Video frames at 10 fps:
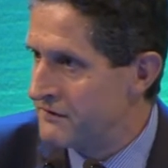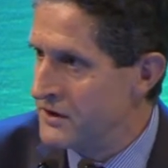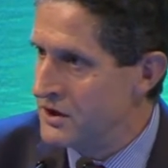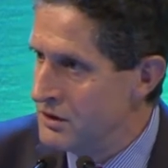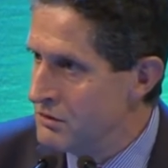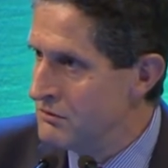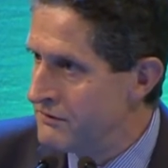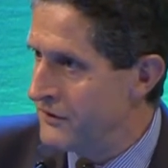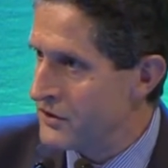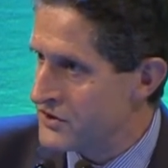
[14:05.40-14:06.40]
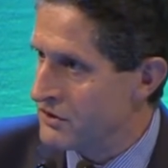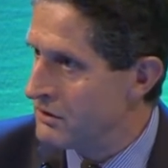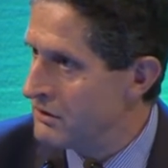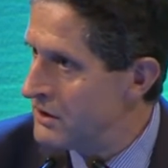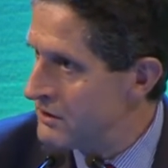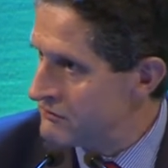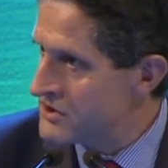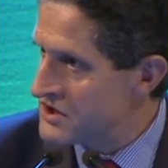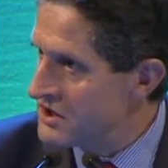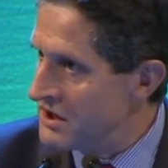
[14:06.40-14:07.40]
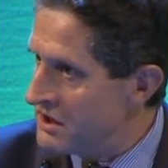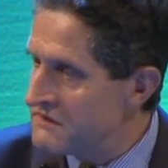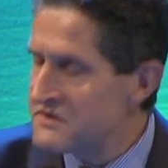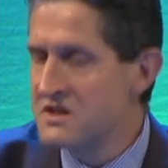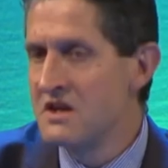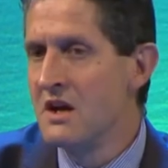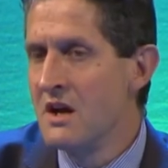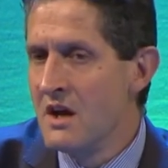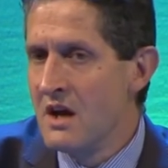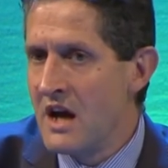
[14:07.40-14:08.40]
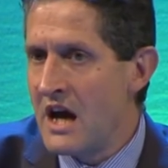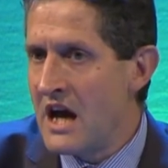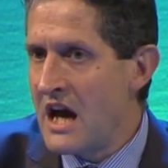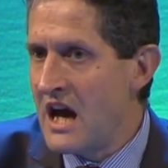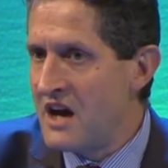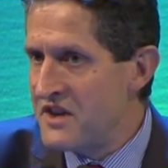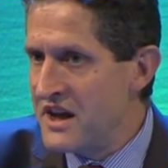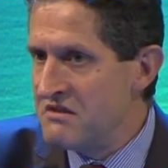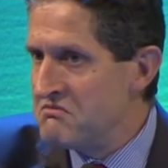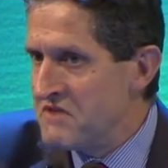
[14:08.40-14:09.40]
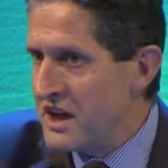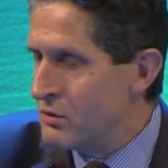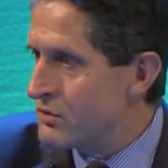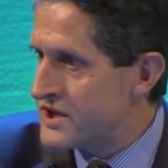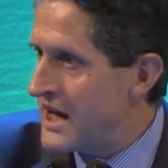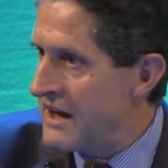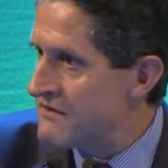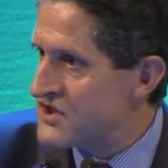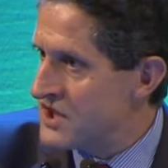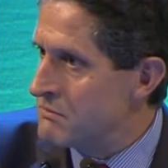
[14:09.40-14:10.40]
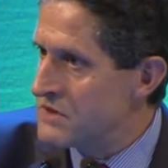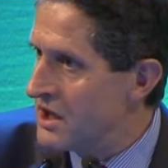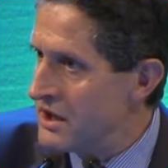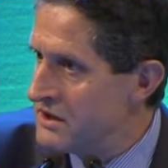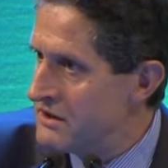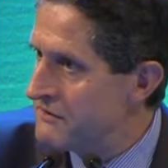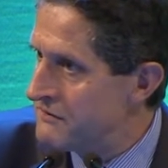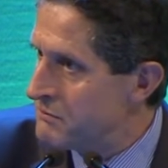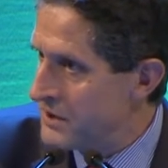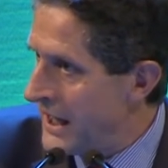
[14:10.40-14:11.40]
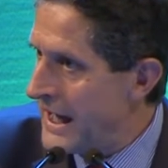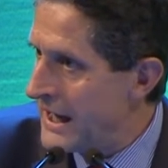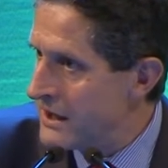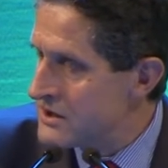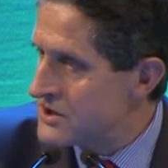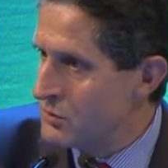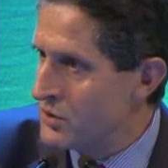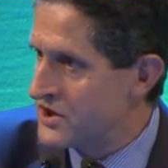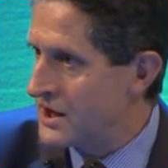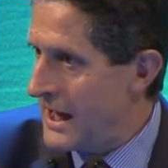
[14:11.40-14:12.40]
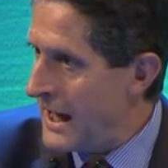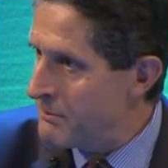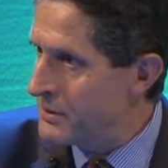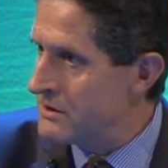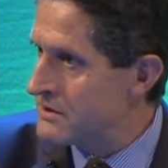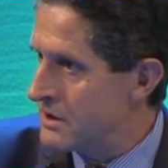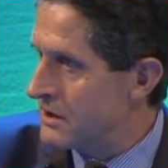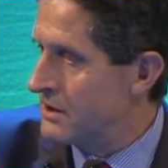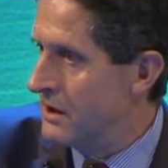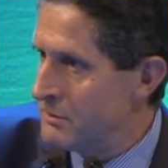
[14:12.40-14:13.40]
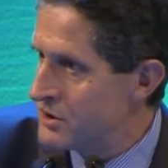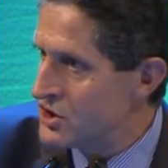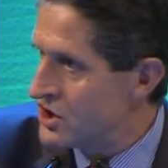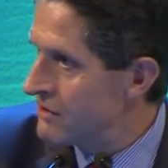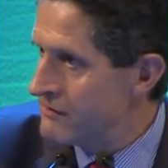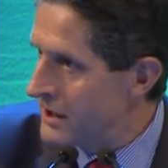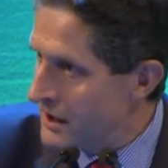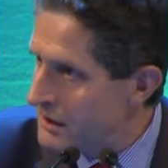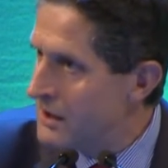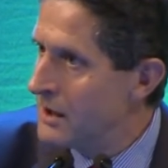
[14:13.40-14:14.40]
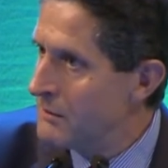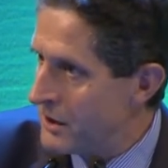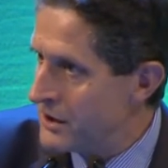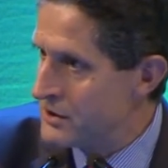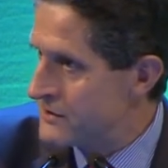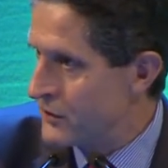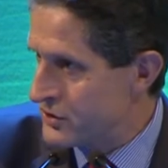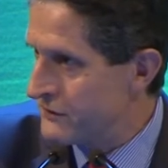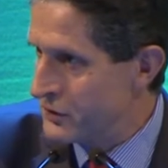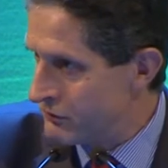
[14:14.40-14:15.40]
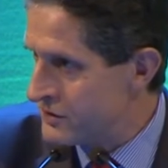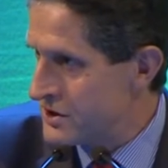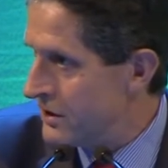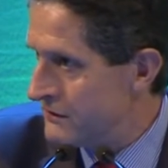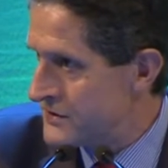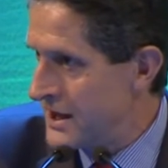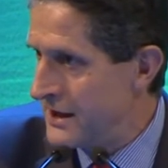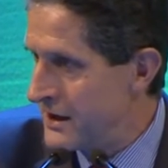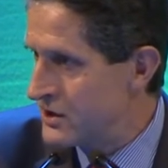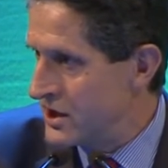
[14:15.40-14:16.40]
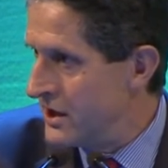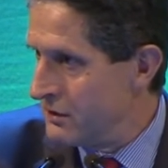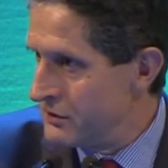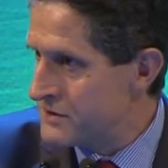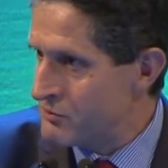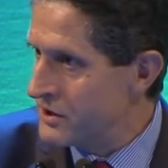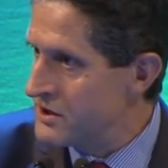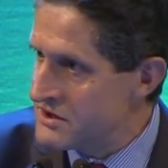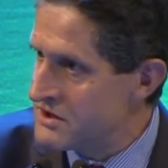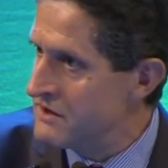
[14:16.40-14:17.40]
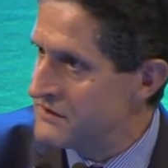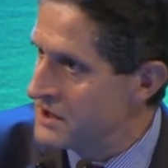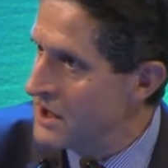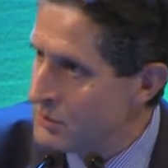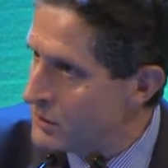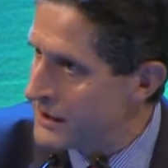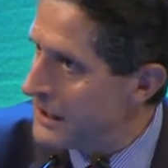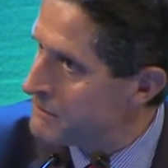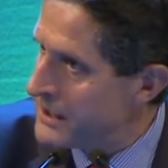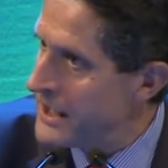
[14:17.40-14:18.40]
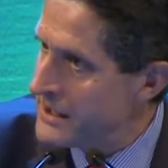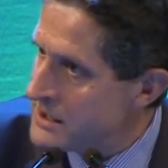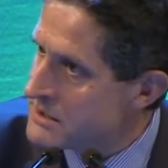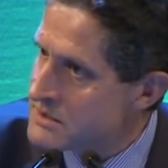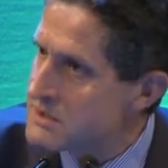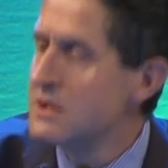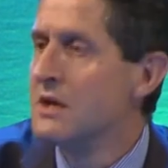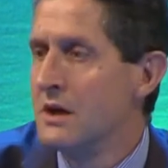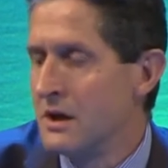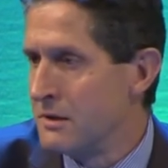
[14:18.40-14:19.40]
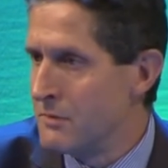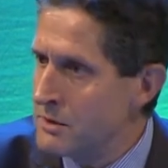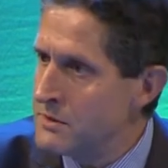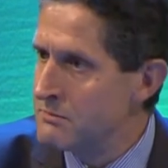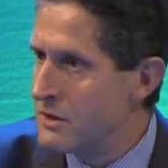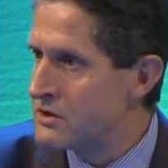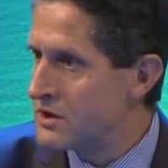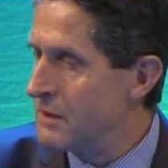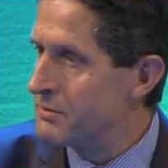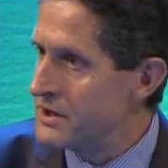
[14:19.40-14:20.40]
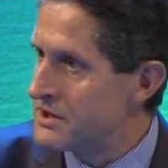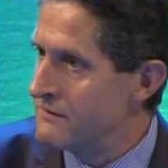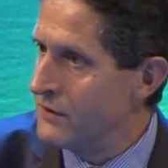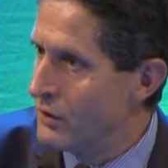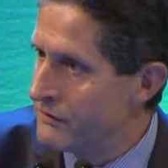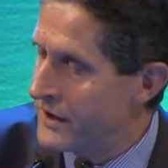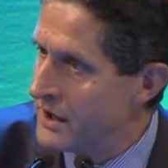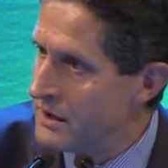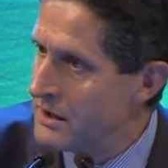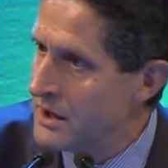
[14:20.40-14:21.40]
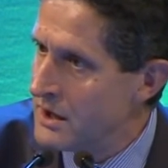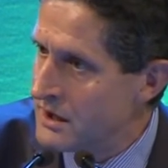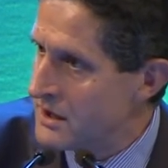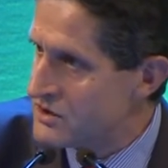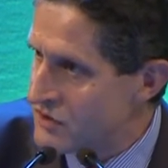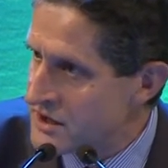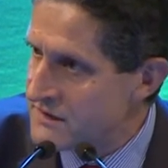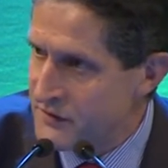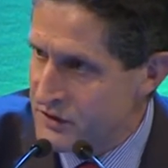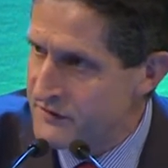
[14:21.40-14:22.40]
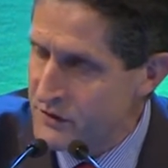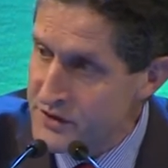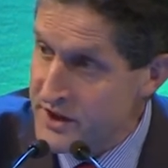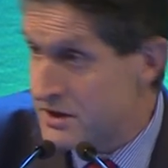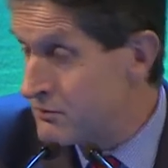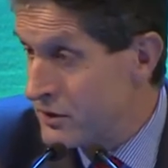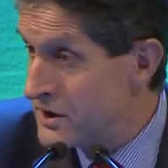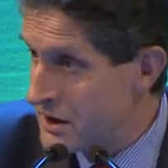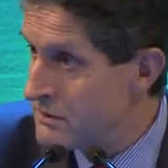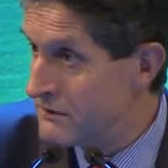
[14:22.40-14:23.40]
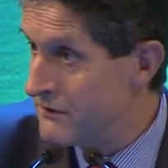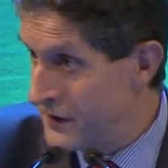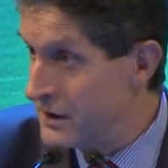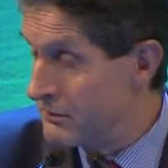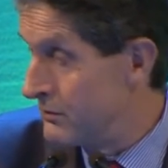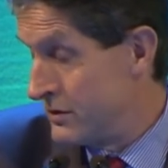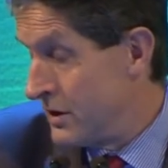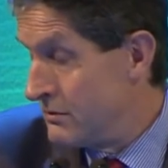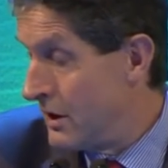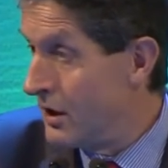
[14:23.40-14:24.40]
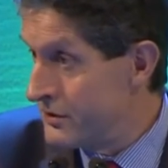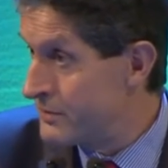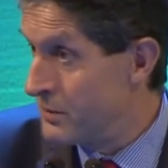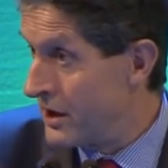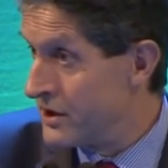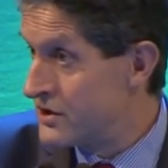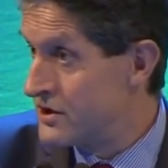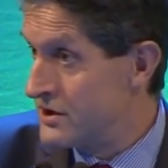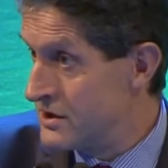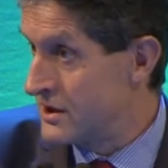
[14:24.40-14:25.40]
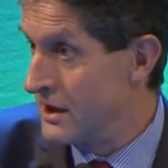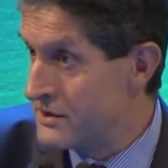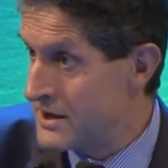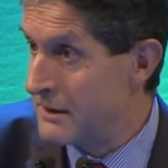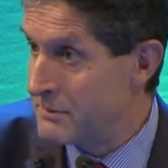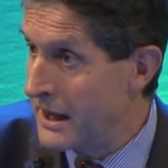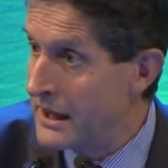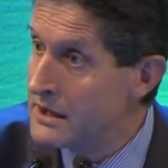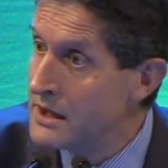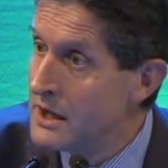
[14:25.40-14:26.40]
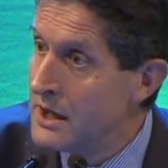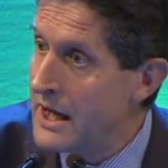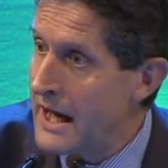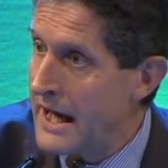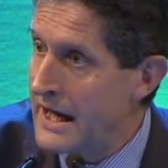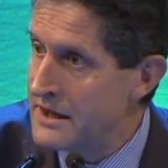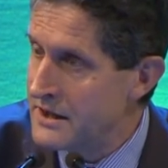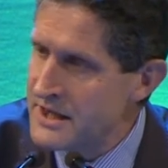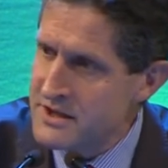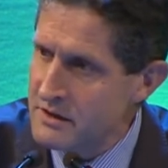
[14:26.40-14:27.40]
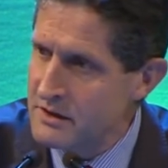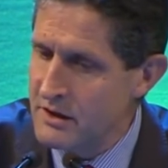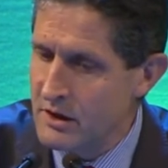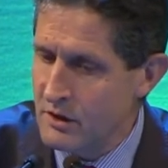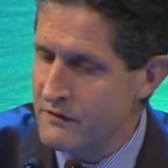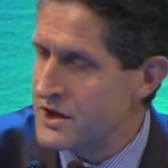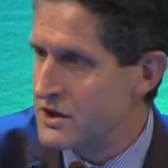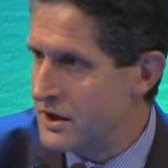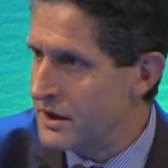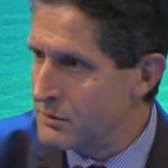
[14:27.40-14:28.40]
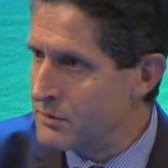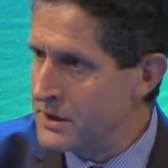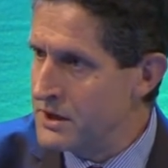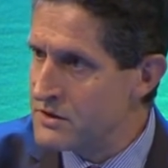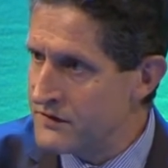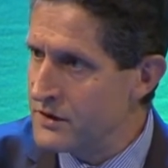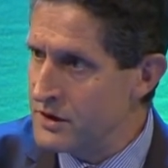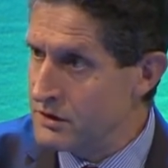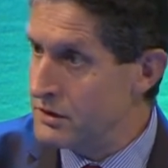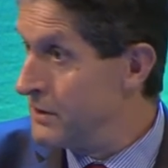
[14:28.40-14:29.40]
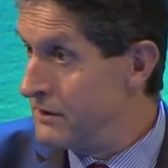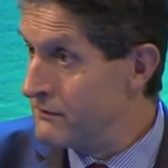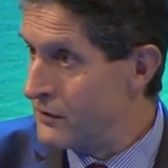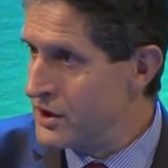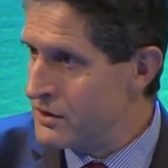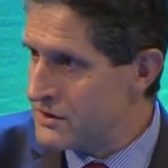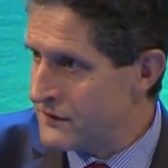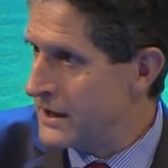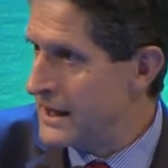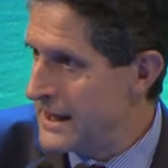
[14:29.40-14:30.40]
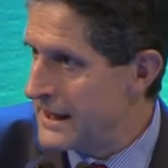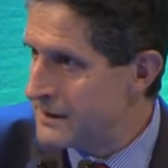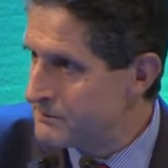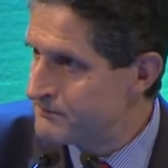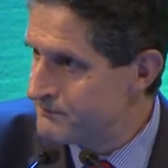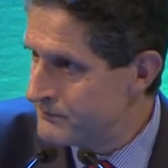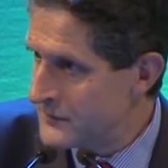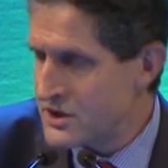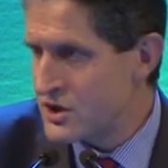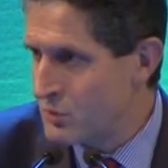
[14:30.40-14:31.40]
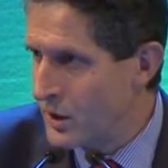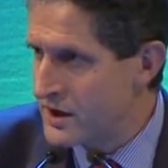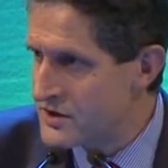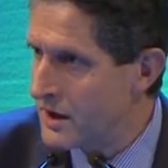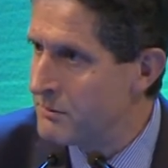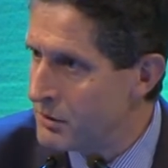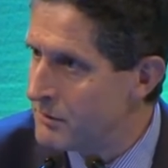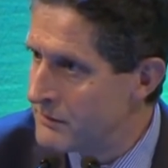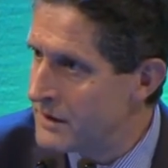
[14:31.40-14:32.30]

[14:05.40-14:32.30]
for new fossil reserves, then they ought to have some kind of plan as to what's going to happen to the carbon generated by those fossil fuel reserves, and their shareholders probably deserve to know what that plan is. At the moment, most companies involved in the extractive fossil fuel sector probably aren't obliged to disclose that plan. And that's a conversation I think could be very usefully had. That's just one example.